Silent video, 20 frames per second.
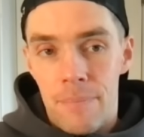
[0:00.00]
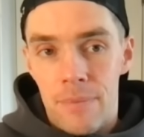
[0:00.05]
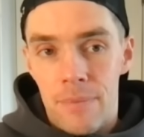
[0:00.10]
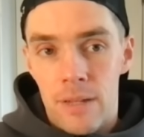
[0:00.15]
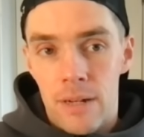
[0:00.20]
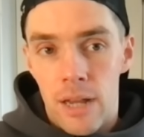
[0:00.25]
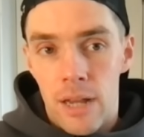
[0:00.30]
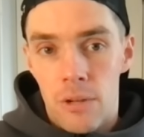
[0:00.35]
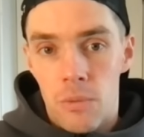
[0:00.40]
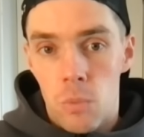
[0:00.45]

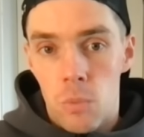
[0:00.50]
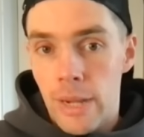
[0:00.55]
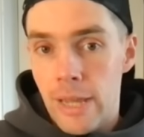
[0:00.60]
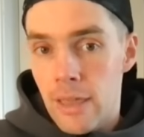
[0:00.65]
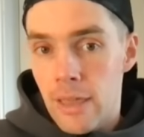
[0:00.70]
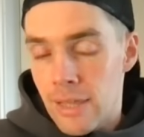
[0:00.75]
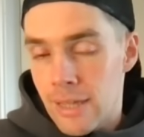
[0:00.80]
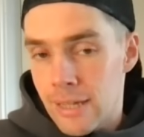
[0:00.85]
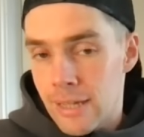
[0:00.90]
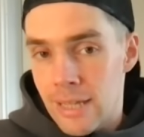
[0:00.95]
you know, we
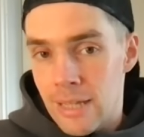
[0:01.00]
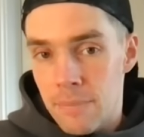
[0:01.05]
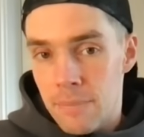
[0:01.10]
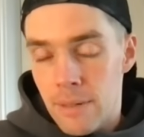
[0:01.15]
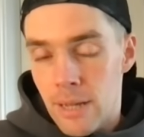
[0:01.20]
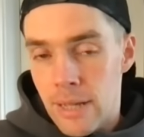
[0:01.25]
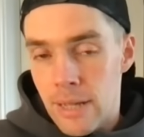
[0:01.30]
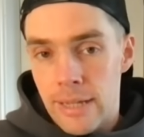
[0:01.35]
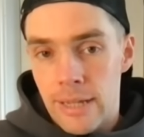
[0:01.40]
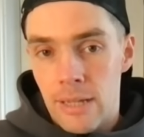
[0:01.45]
think he
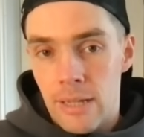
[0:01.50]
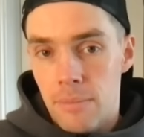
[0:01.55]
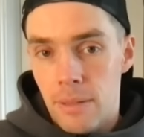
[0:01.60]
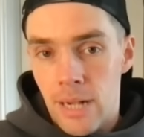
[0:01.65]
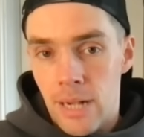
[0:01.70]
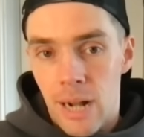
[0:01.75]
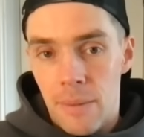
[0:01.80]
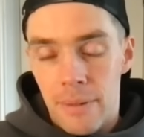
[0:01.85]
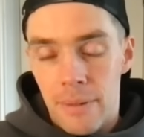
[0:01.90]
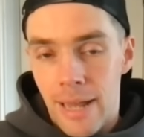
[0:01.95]
can
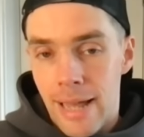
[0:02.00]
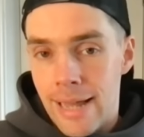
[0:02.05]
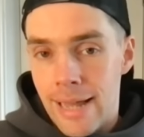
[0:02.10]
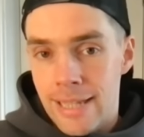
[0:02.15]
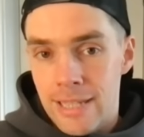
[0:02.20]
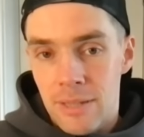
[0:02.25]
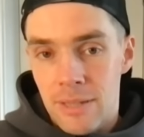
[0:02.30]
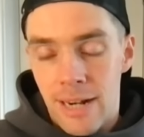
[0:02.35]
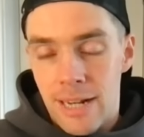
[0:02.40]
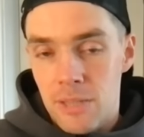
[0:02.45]
become, and
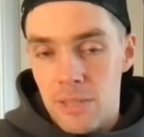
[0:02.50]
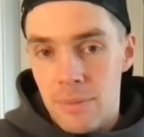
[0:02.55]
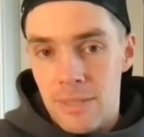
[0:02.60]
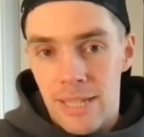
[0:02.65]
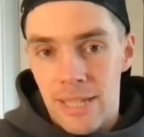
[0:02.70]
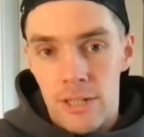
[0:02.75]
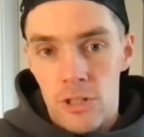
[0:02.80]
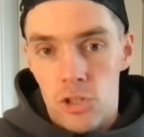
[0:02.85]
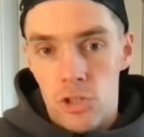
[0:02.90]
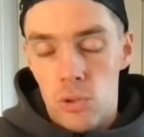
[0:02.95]
his
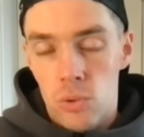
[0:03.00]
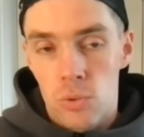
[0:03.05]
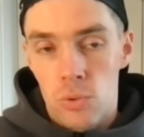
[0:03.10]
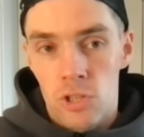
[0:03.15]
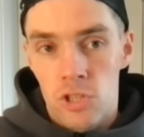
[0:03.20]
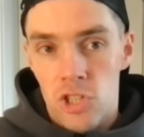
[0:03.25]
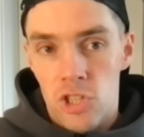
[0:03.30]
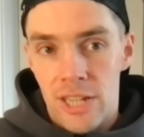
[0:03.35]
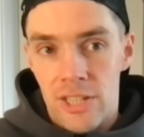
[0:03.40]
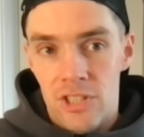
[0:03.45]
potential
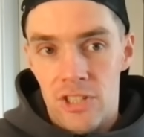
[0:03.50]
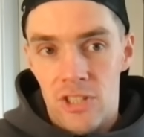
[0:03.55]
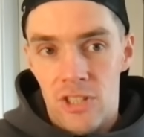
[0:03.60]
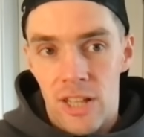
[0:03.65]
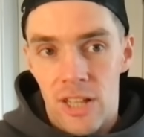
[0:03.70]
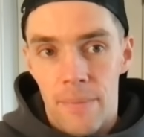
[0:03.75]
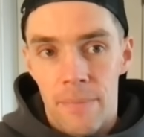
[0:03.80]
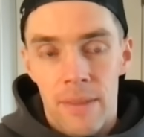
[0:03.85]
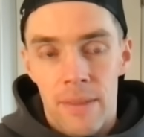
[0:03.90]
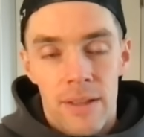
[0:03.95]
suggests
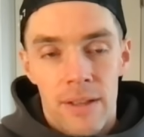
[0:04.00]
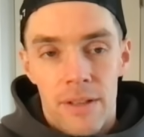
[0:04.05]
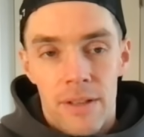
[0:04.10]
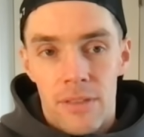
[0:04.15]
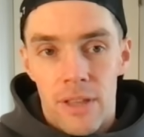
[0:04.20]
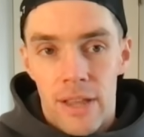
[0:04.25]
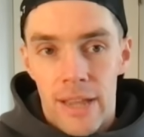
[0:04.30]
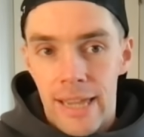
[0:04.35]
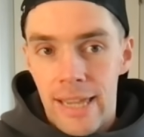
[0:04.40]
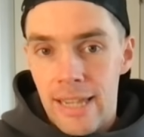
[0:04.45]

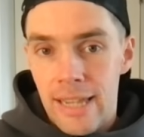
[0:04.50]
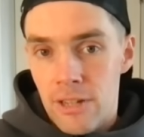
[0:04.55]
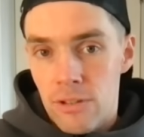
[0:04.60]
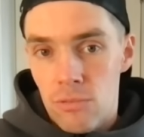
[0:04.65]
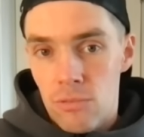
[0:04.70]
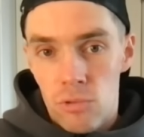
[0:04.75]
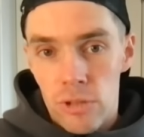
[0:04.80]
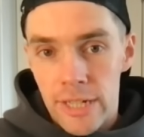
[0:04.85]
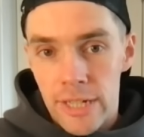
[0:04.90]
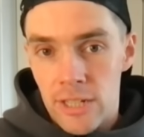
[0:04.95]
that he
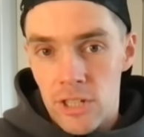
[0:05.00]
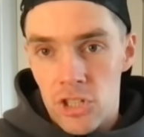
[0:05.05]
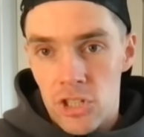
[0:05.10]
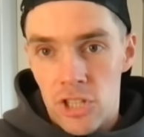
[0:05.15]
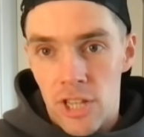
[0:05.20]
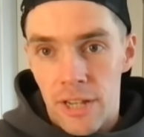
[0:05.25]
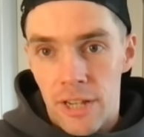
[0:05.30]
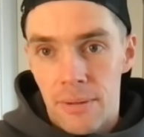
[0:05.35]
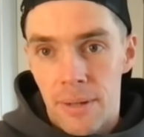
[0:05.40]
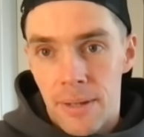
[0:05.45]
can reach.
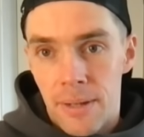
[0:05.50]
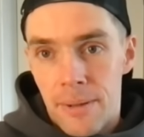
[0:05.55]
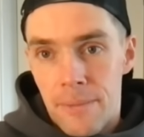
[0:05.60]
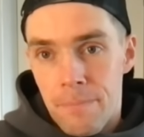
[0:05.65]
So